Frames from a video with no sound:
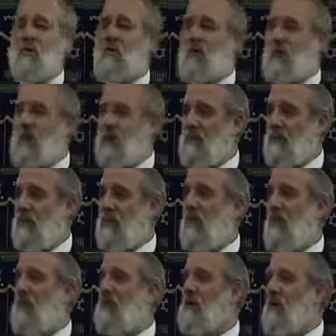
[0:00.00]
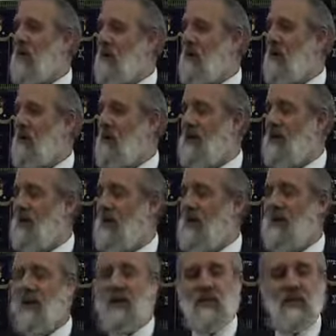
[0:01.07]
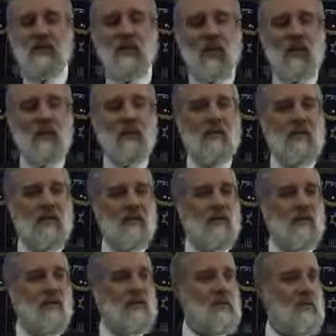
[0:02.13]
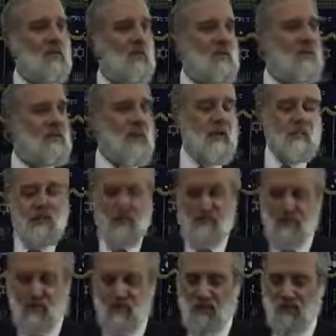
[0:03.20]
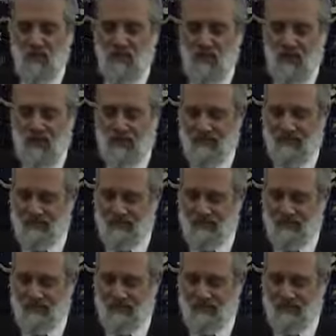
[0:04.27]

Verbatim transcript: to be more caring and he's not, this is an example of a cruel man.